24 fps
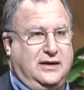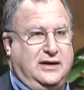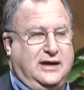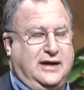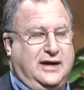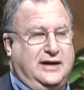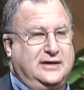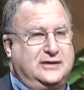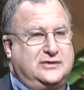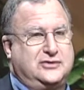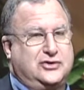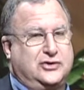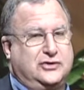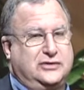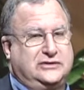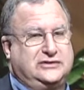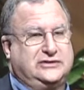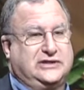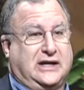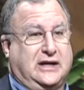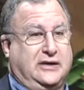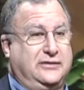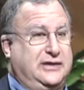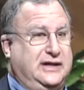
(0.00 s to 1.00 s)
And it turns
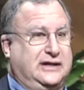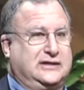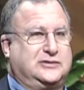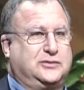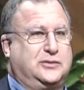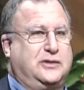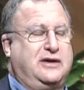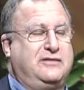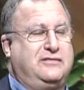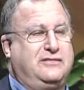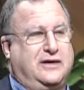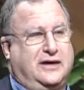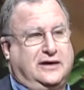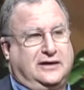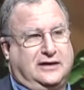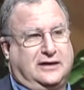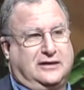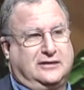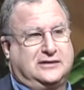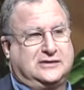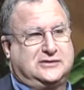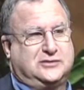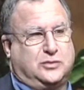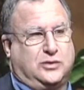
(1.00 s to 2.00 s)
out, that's when I find
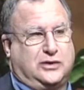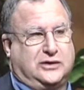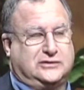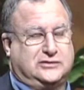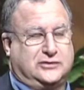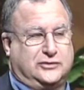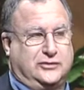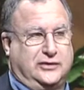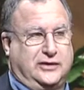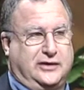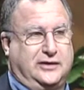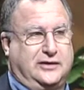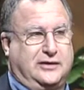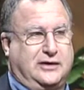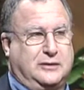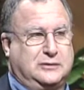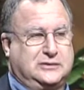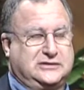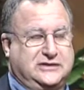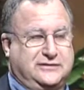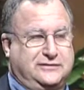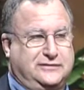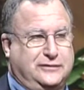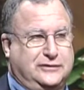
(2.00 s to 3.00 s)
out it's Walter Ritter. I
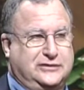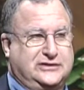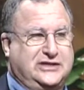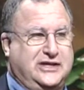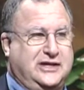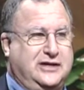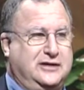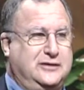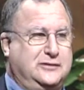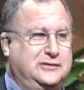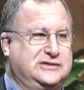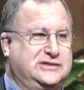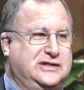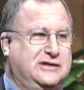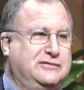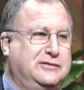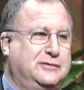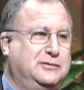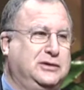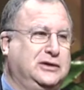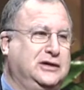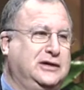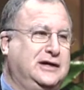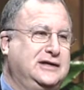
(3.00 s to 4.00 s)
was the first kid who was ever
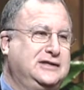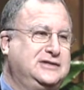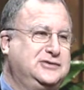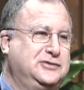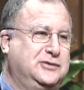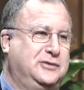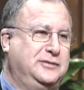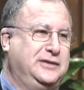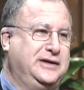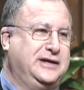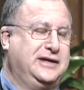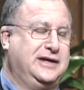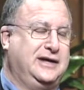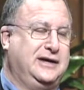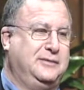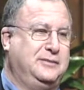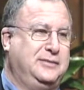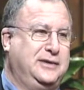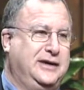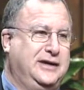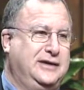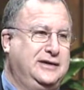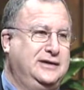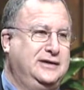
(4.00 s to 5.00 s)
polite to him in a
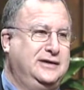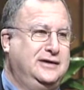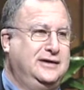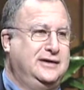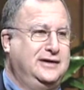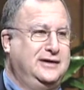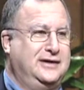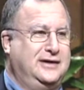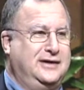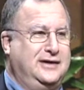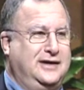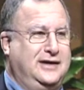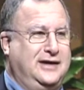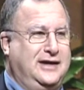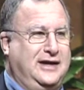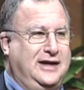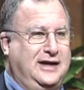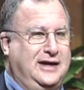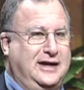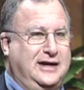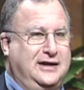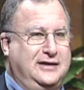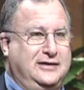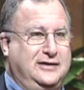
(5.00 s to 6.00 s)
campaign.
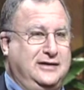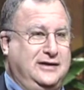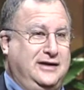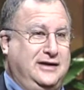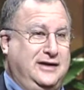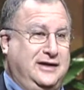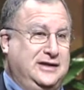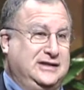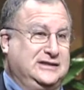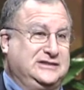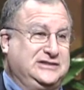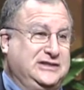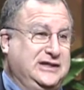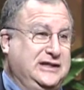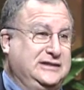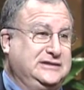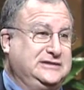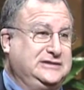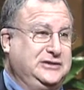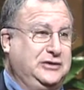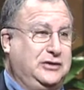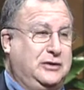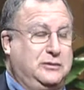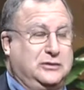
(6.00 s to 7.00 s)
And in a
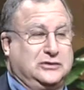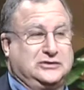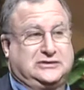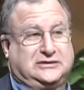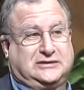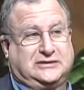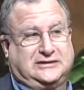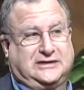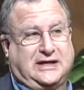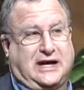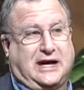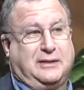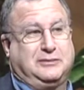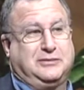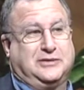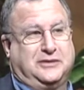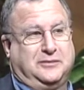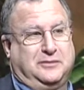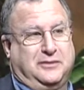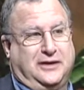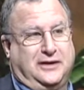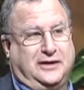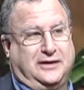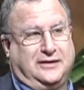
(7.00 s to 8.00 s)
sense, he almost adopted
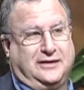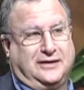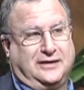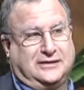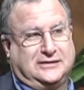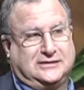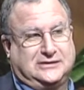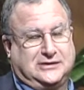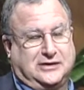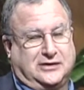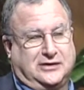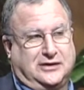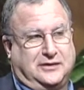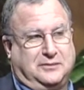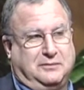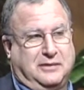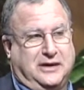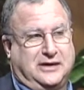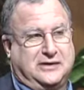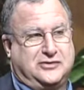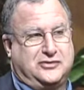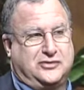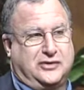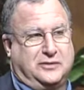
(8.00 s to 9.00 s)
me and started
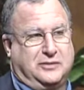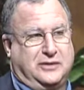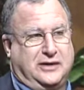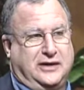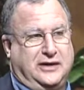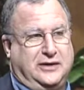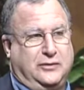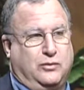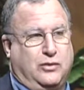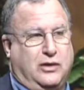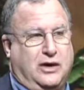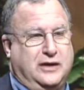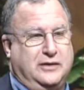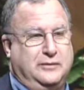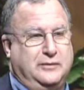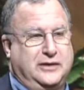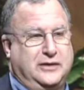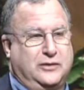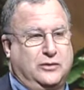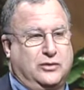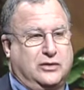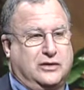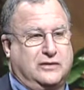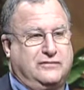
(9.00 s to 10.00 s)
mentoring me. And he wanted me
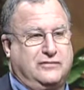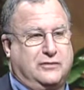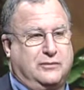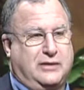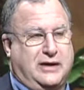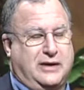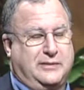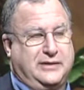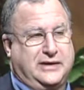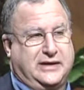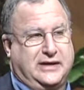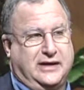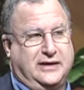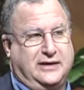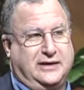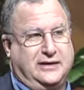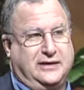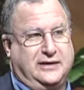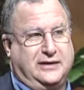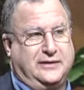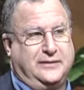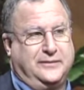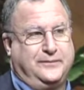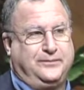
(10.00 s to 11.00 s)
to work for Bobby
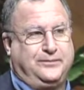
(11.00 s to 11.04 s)
Kennedy